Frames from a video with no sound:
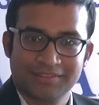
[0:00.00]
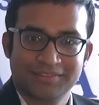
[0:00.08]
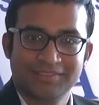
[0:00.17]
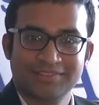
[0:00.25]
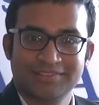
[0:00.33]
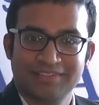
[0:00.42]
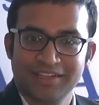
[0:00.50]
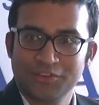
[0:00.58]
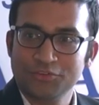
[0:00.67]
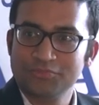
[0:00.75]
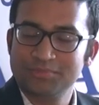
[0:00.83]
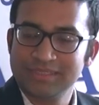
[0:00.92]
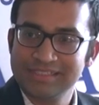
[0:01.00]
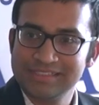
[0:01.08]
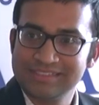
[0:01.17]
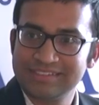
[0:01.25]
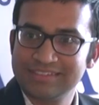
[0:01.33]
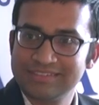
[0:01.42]
So string of
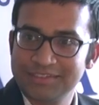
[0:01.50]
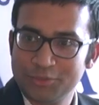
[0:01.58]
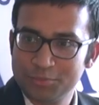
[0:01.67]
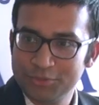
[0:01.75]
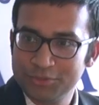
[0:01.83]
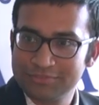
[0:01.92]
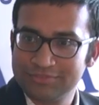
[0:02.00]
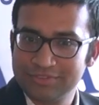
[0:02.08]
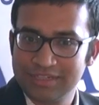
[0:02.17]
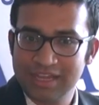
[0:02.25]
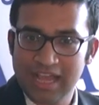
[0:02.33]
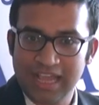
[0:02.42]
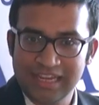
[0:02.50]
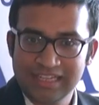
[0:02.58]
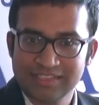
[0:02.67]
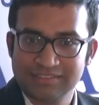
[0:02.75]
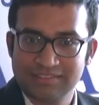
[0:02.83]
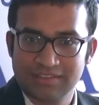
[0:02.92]
pearls is a group of
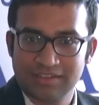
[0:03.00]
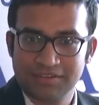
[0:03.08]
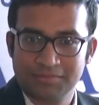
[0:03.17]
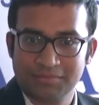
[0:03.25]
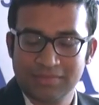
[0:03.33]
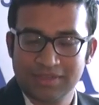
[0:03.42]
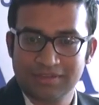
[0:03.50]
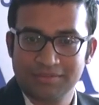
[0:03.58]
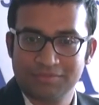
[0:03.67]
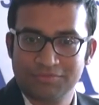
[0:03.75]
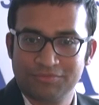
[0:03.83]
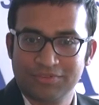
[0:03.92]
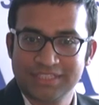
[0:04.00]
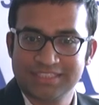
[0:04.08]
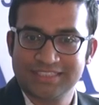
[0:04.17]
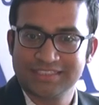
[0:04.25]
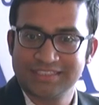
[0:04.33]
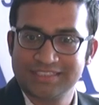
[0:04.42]
islands
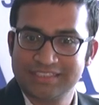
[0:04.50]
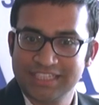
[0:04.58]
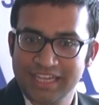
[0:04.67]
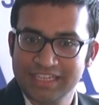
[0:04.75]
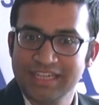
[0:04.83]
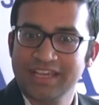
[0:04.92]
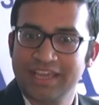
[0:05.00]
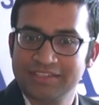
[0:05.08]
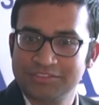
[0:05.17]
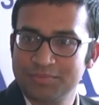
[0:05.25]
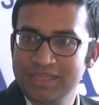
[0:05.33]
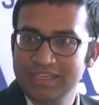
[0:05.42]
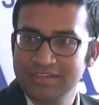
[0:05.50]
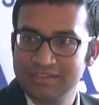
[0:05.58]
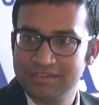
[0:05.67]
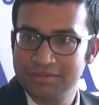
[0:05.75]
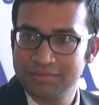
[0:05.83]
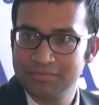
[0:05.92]
which China has been
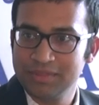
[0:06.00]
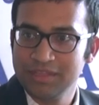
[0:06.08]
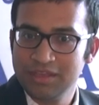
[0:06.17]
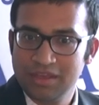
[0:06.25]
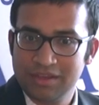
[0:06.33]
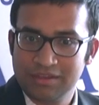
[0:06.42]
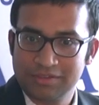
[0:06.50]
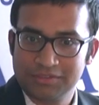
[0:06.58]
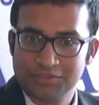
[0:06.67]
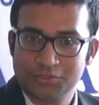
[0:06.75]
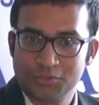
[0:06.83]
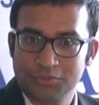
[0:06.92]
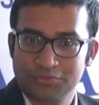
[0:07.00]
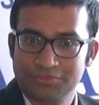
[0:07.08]
sort of...